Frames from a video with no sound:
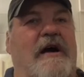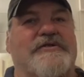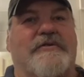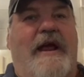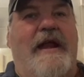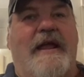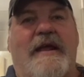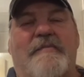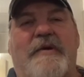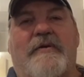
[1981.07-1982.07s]
training
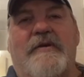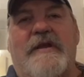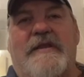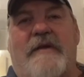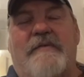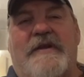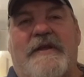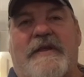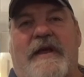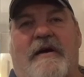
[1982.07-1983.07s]
and ability that we
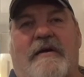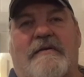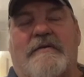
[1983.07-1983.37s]
did that on.